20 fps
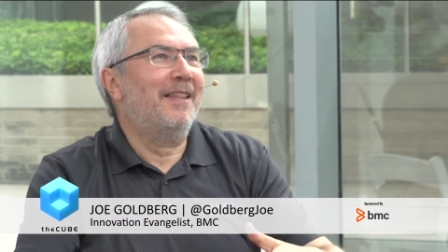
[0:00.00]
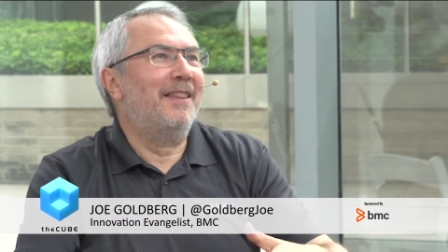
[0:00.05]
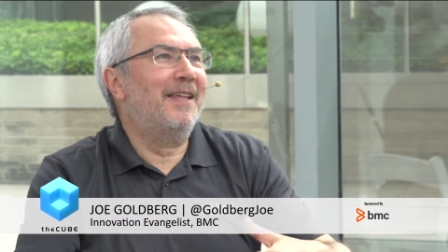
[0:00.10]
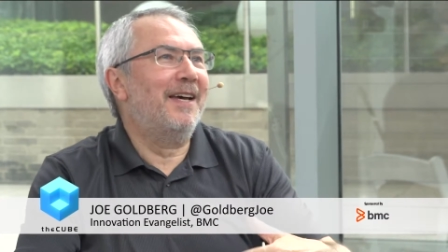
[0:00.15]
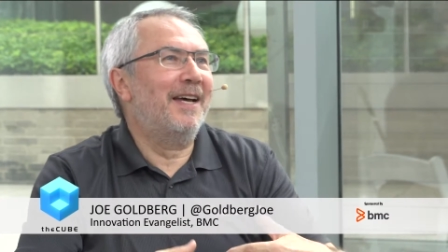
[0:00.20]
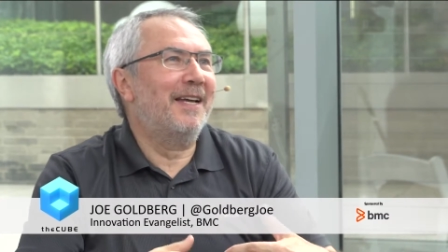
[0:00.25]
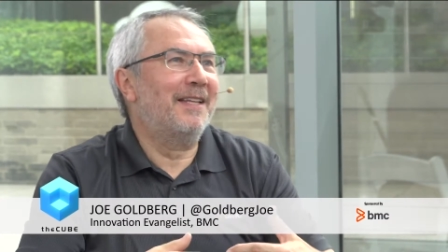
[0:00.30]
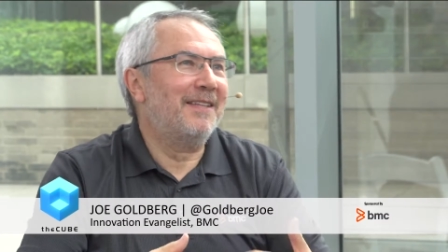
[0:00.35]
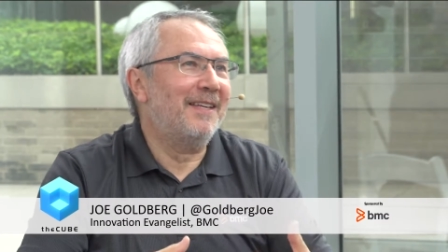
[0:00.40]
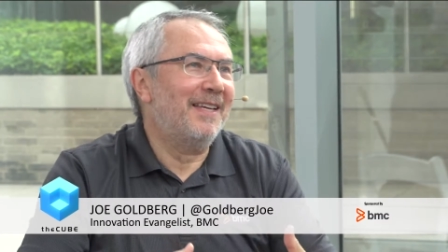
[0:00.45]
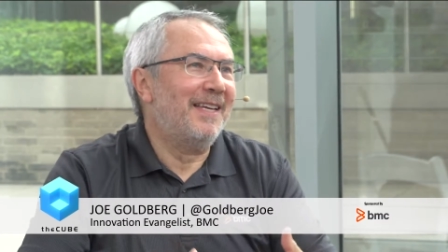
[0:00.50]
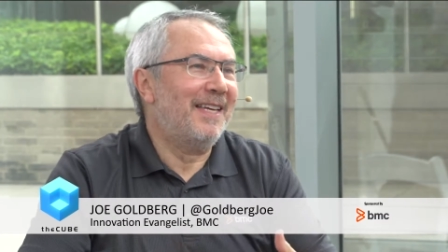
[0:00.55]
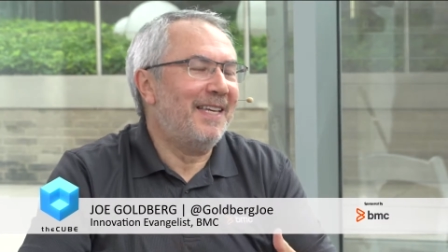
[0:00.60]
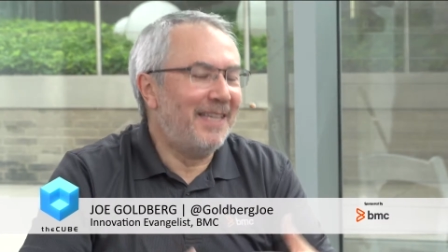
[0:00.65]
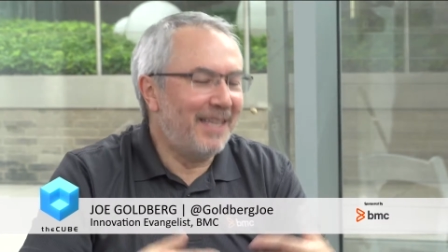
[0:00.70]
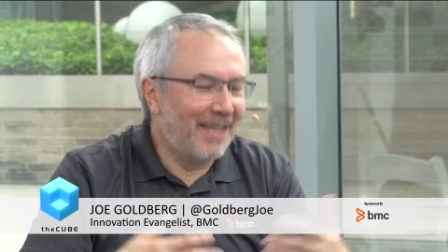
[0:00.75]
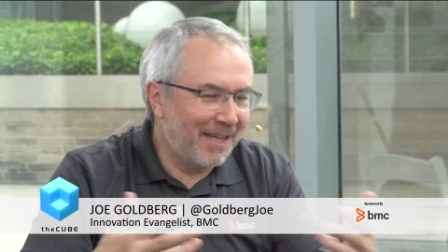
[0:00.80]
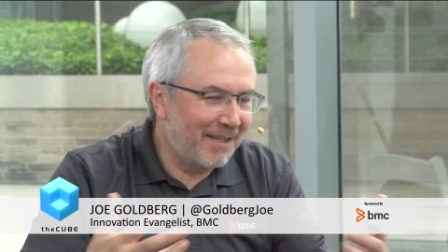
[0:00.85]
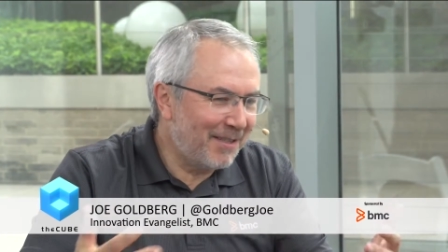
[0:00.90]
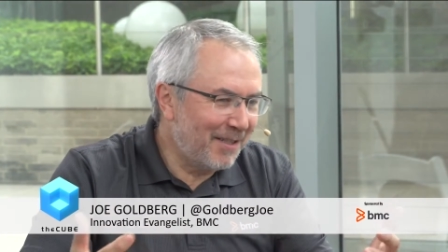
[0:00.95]
that
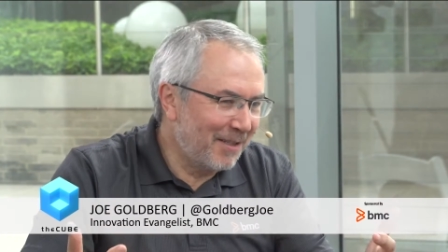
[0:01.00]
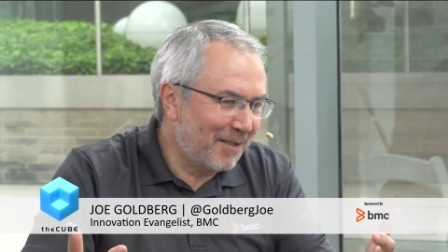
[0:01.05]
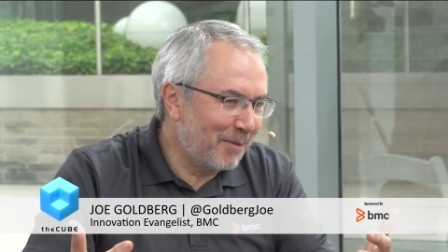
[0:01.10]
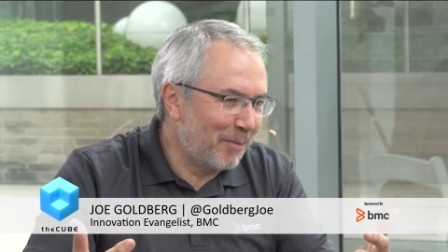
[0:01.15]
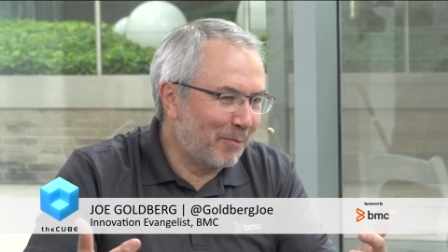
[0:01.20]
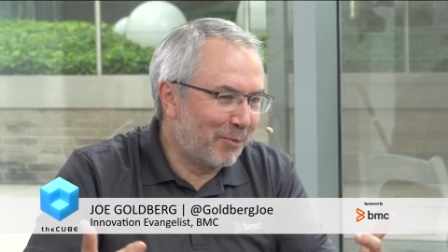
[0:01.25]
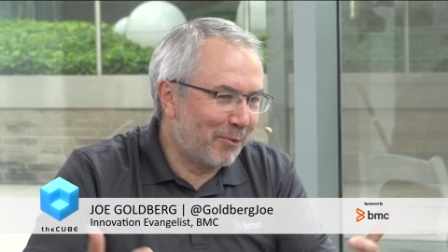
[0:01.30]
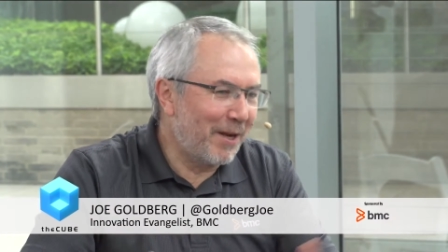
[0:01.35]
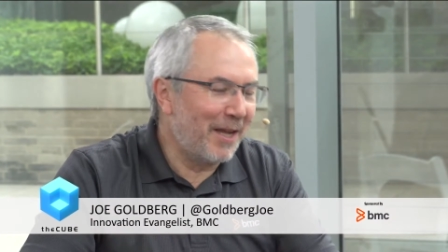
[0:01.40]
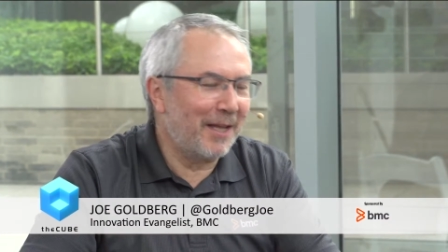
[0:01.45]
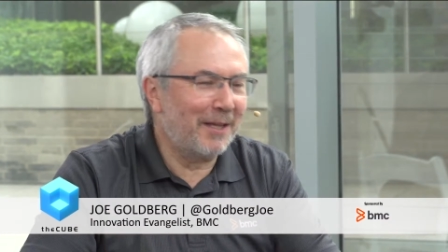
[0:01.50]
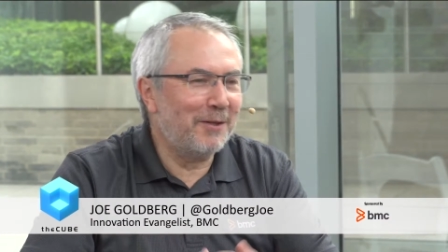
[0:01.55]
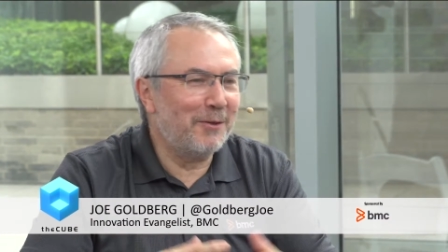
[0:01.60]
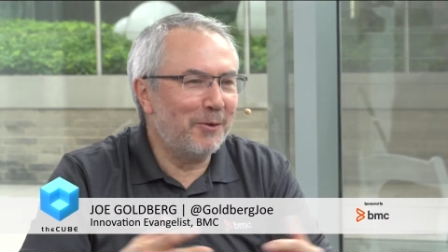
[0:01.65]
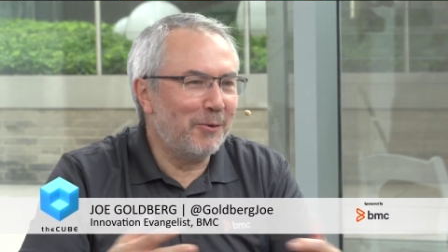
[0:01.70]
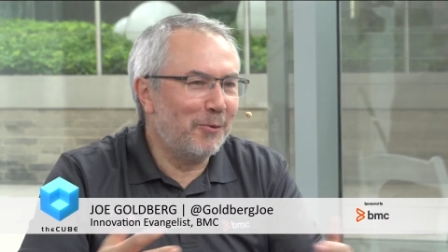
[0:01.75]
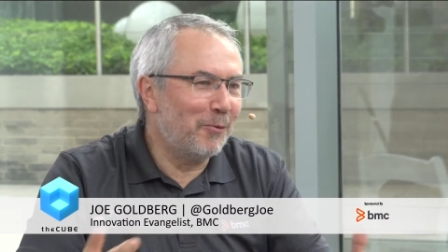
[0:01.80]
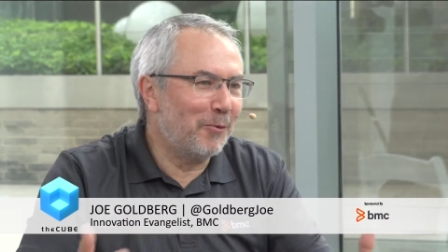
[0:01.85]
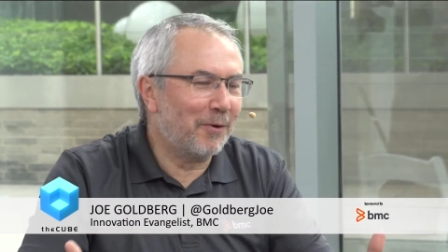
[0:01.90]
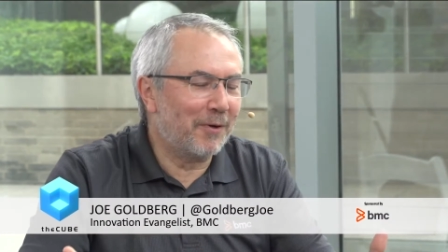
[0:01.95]
yes, it's a brand
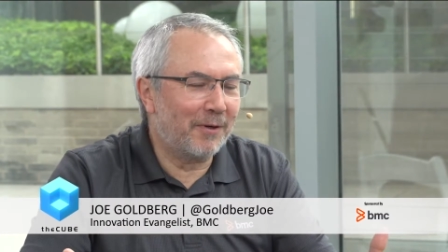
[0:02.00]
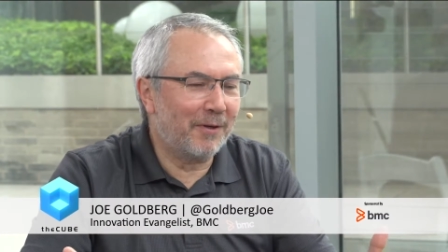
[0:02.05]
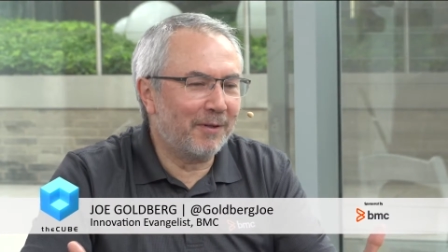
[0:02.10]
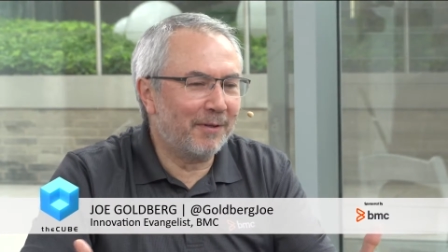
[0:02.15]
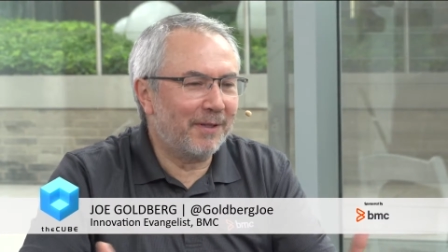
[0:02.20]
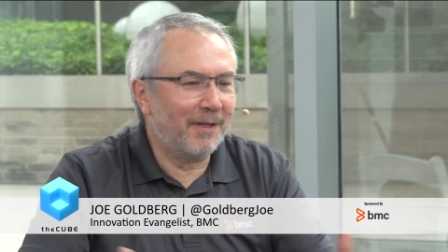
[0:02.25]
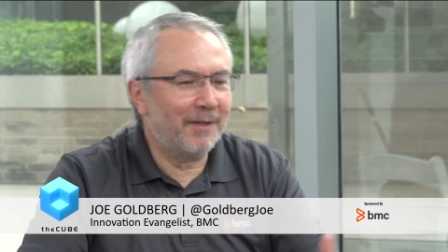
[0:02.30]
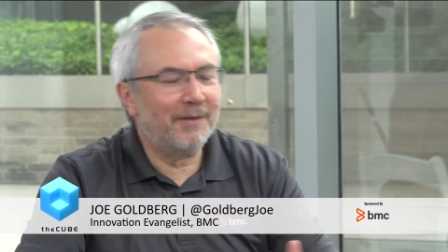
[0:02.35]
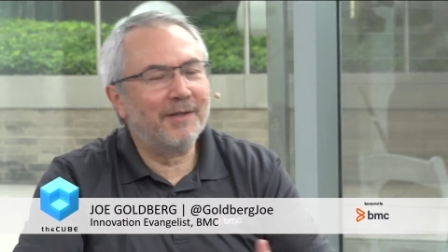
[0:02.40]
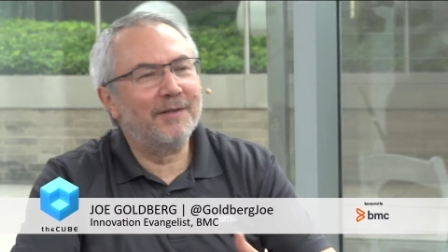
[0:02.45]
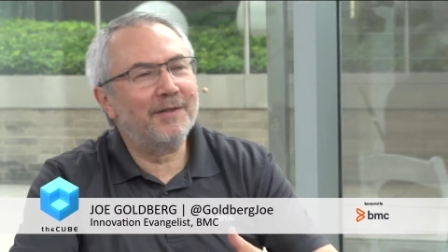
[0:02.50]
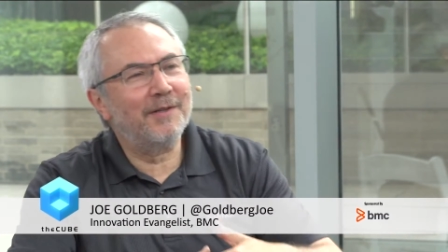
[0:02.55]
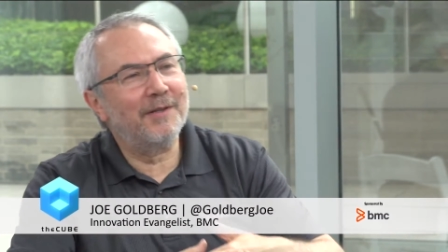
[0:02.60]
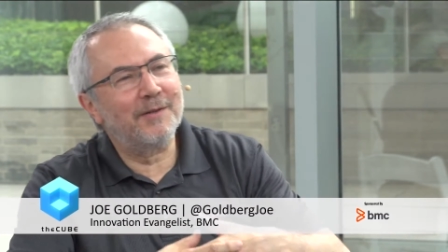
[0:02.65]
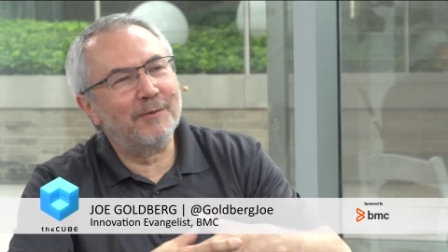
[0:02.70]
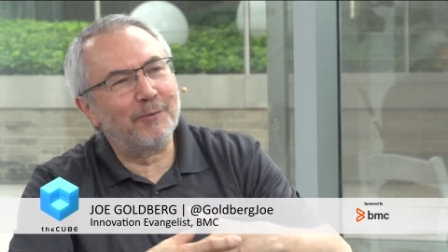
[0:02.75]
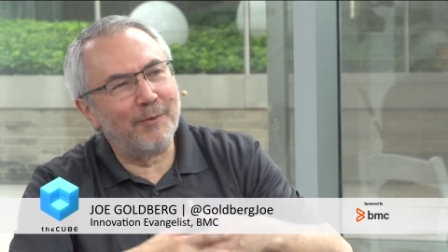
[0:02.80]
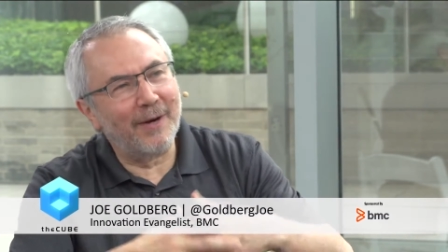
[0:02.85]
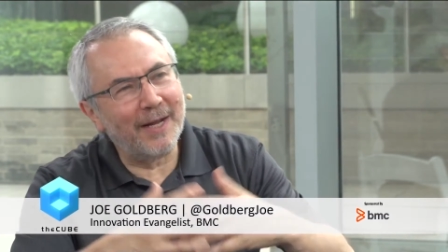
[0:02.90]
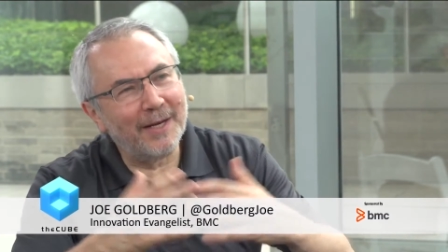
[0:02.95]
new world and this
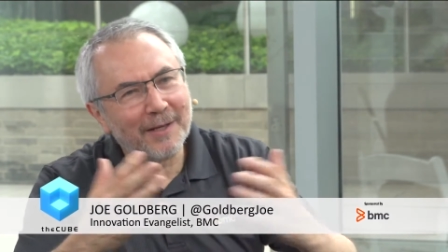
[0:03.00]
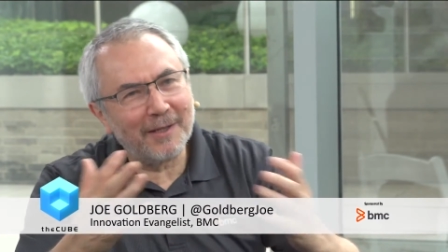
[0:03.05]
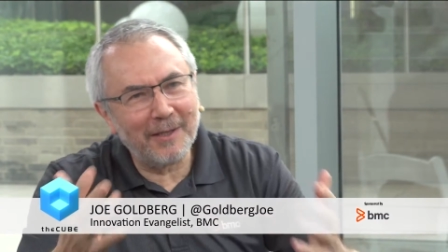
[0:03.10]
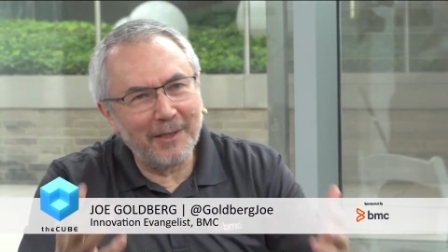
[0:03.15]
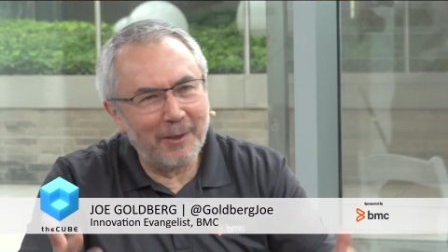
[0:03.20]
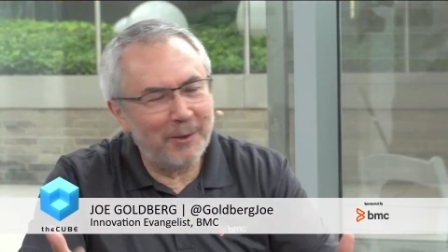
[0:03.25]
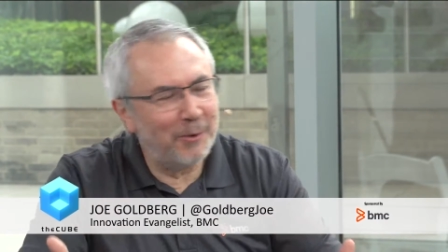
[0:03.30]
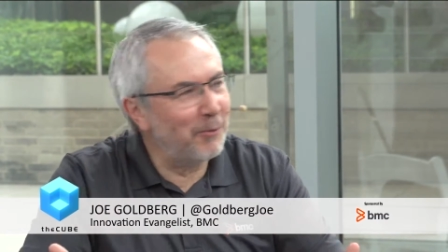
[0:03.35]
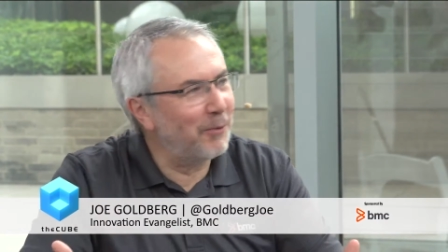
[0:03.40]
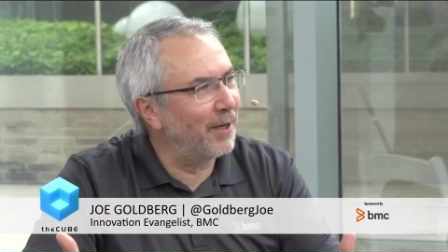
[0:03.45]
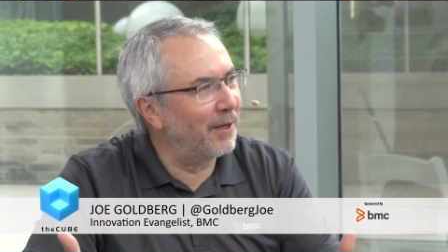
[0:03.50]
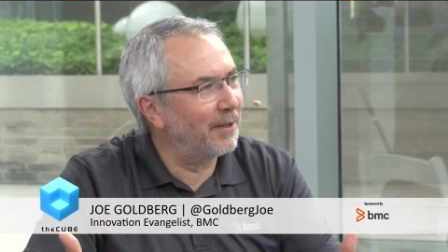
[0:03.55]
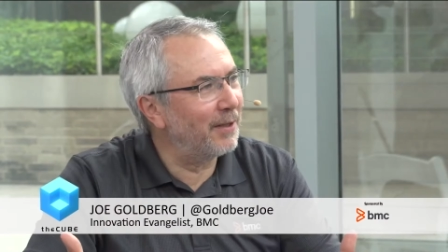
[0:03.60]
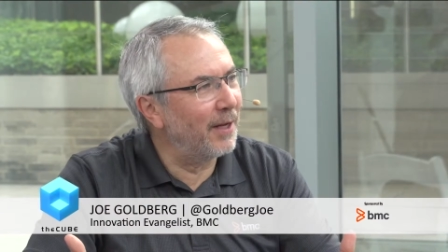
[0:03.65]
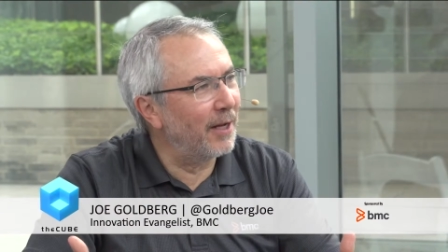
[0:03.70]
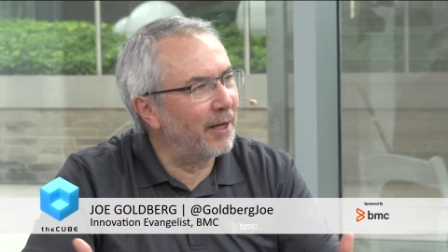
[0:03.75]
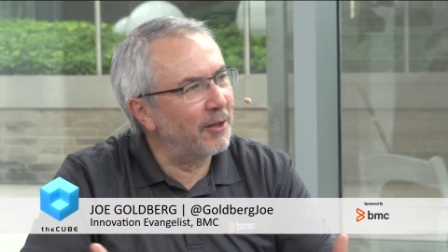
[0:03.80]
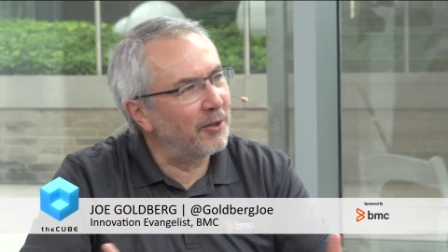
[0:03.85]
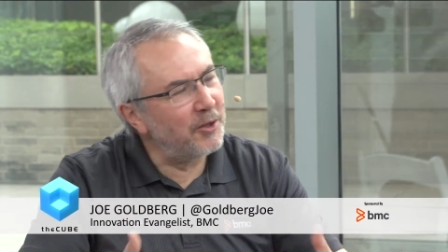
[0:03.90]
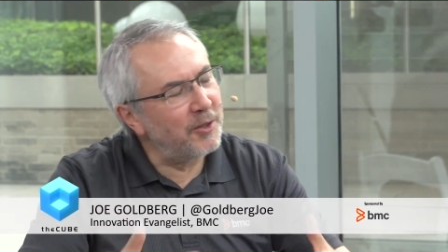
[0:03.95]
is radically new
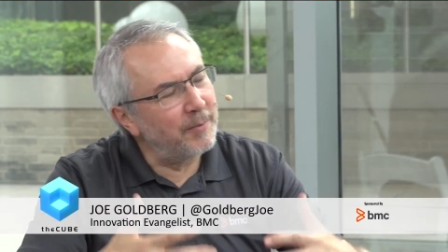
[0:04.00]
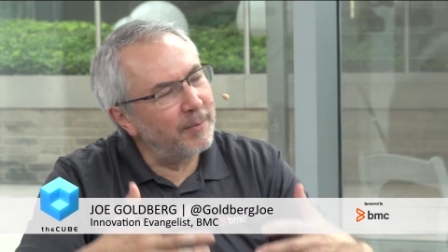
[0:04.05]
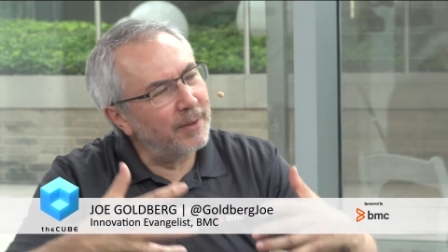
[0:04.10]
technology,